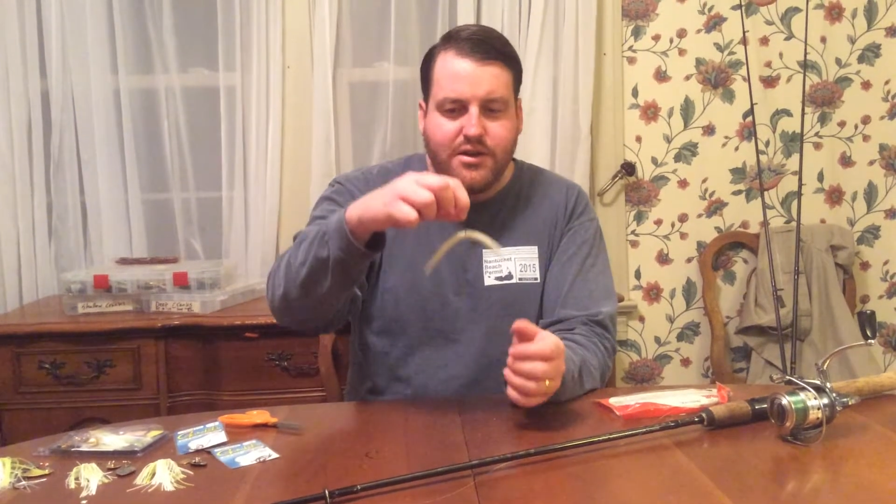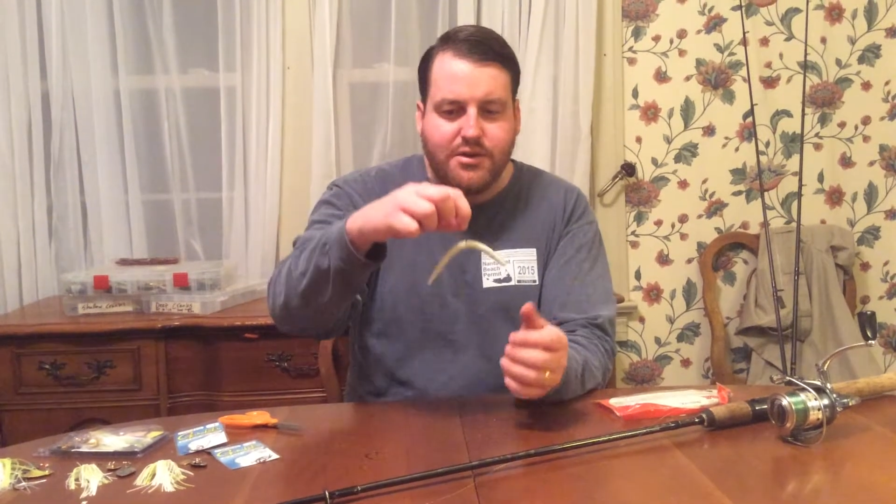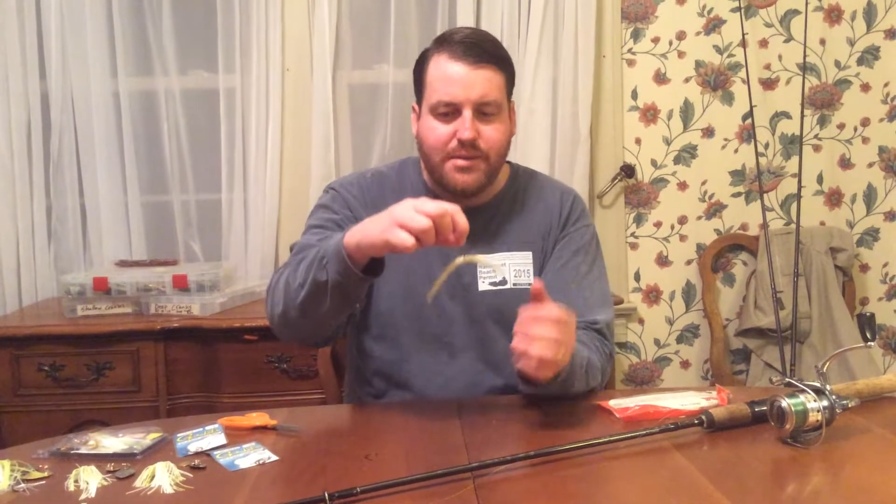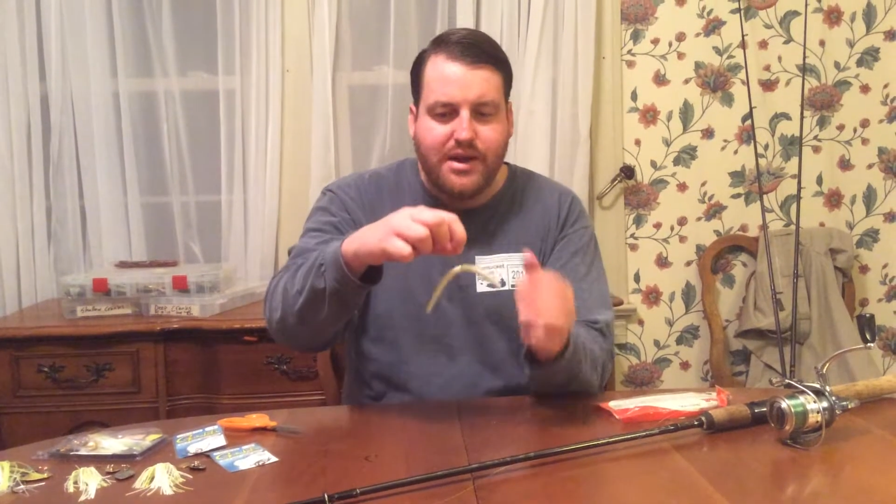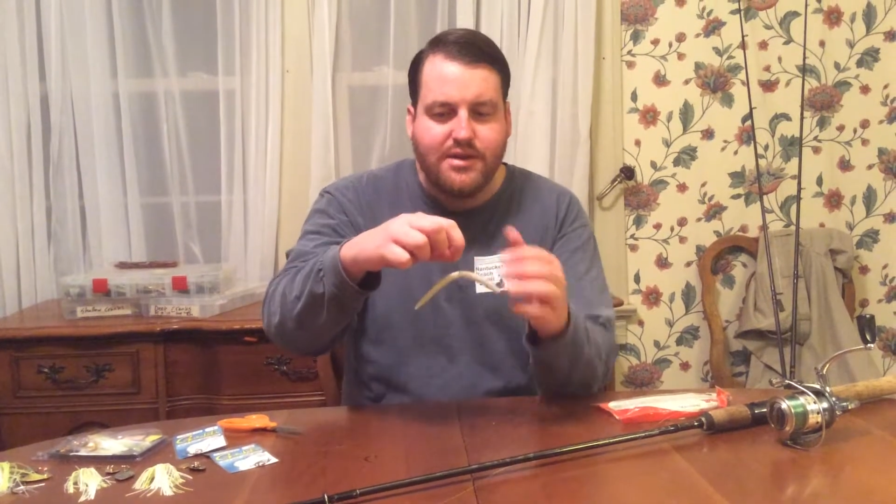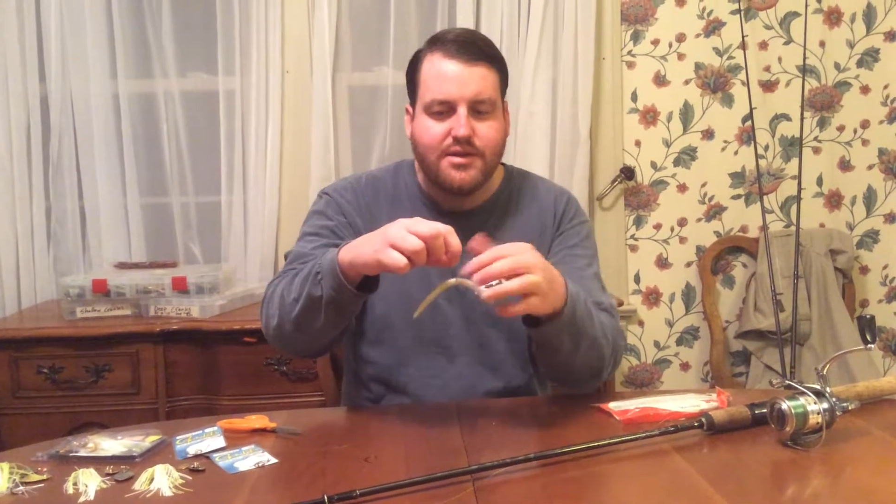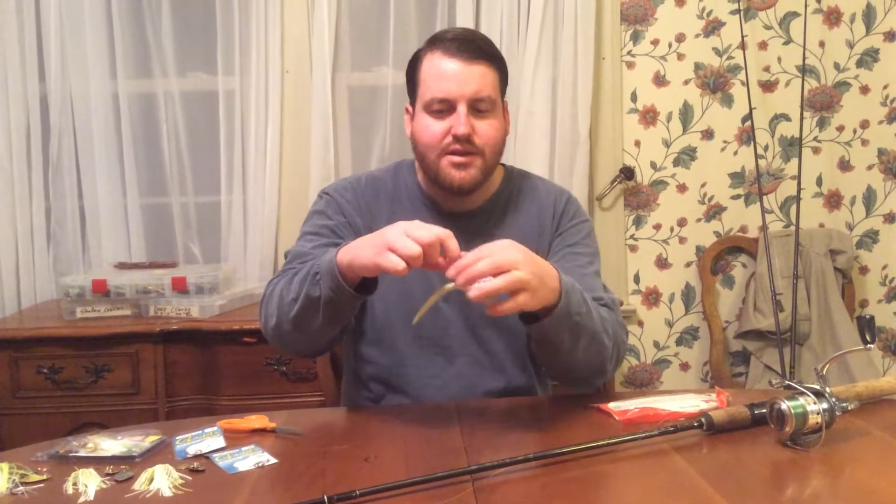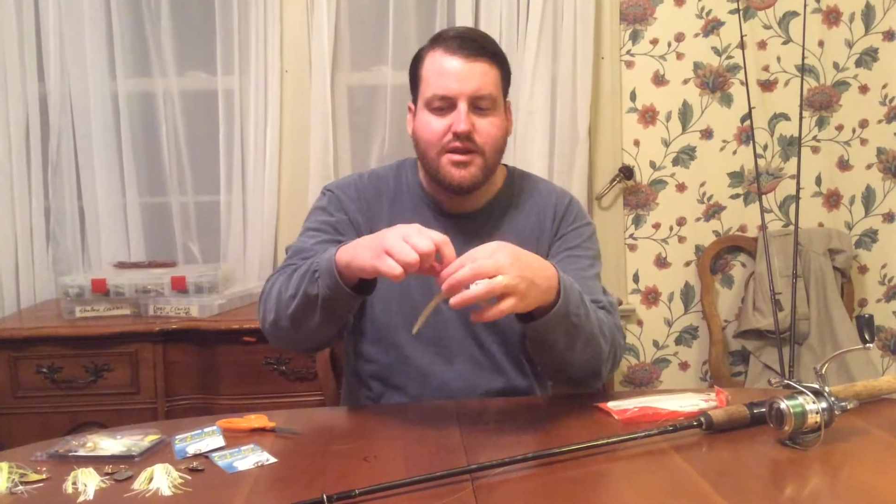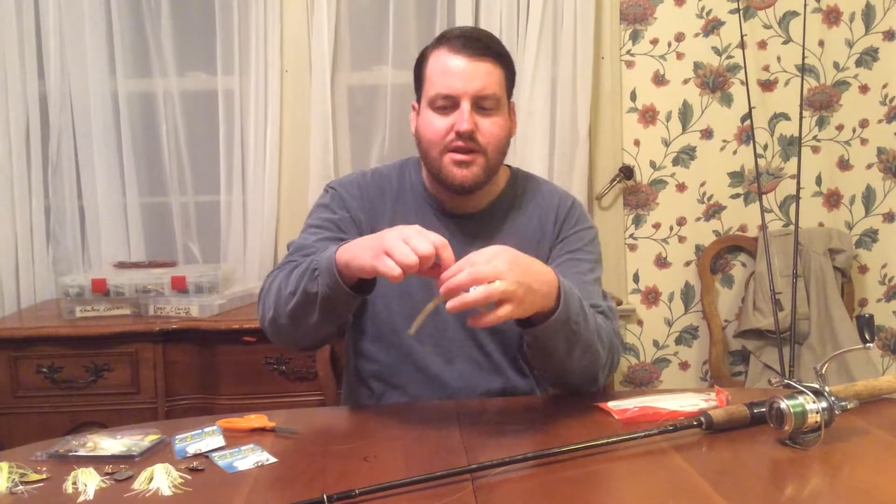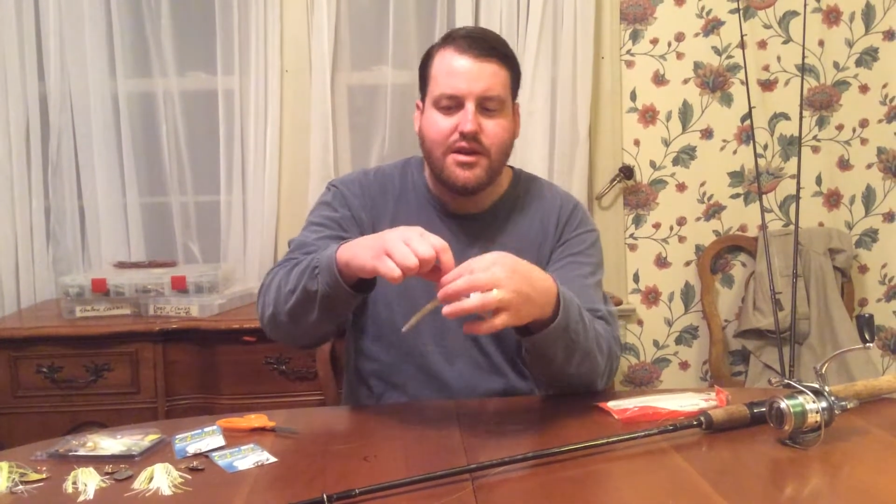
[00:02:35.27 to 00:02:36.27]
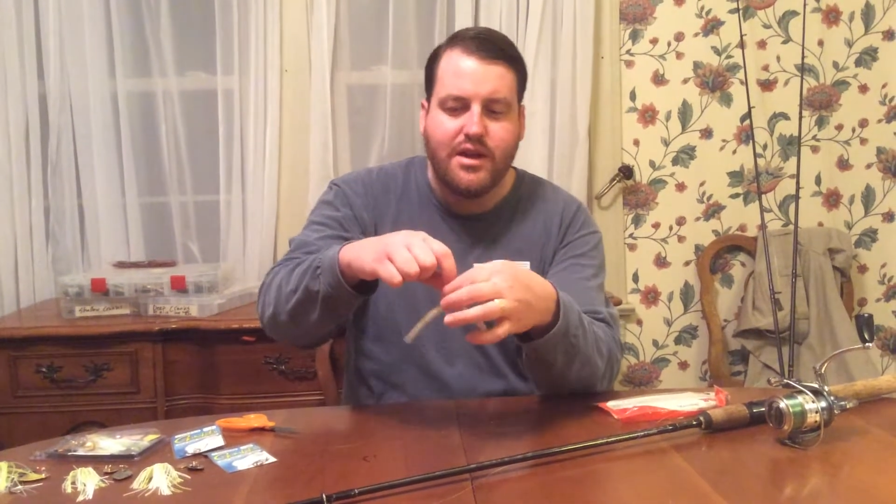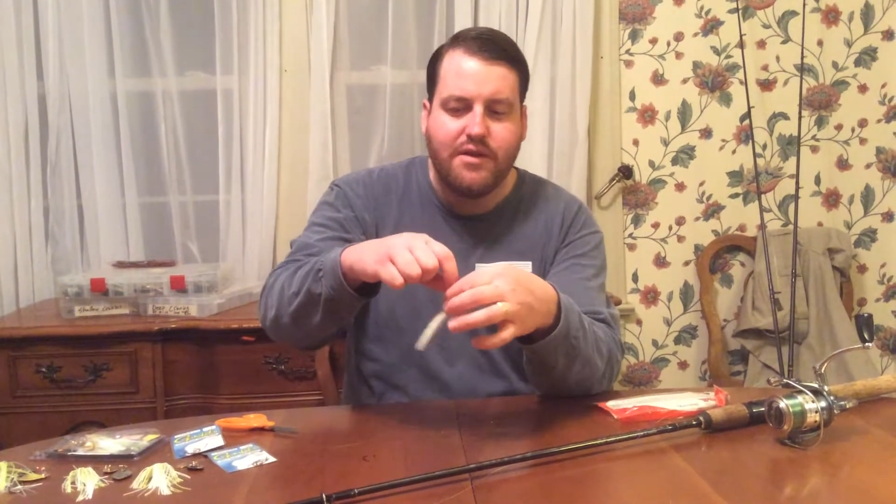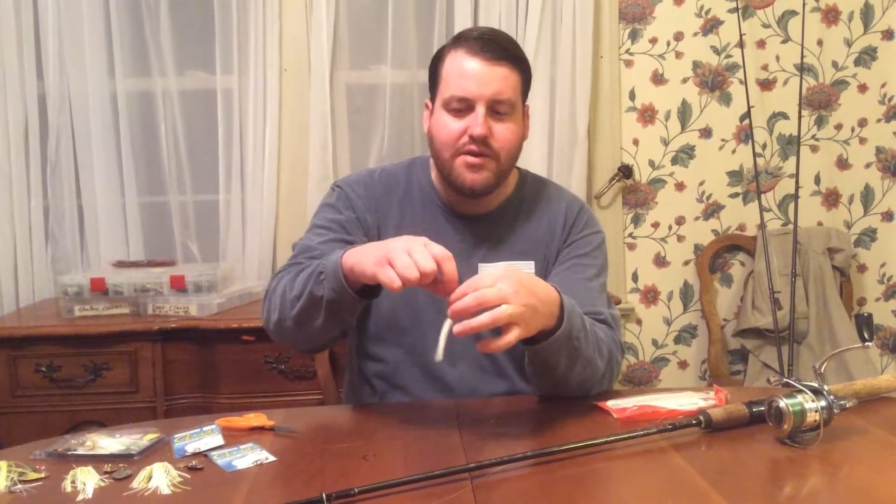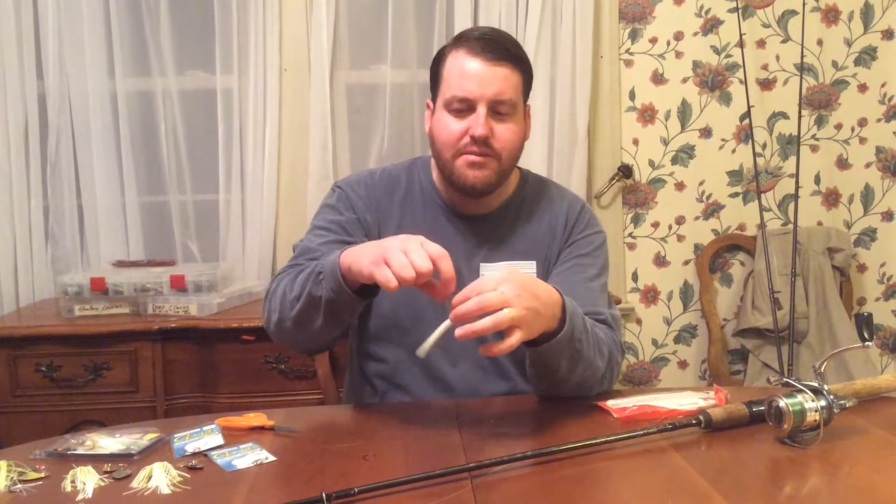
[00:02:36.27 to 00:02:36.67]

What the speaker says: your baits, not having